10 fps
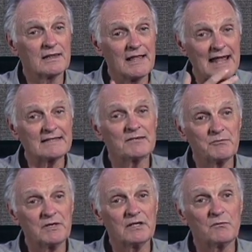That to
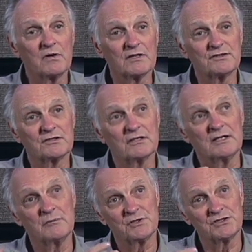me was
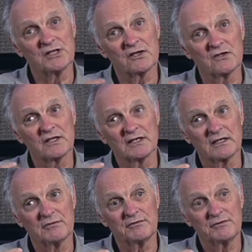an image not
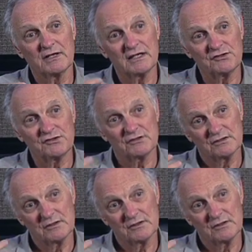only of his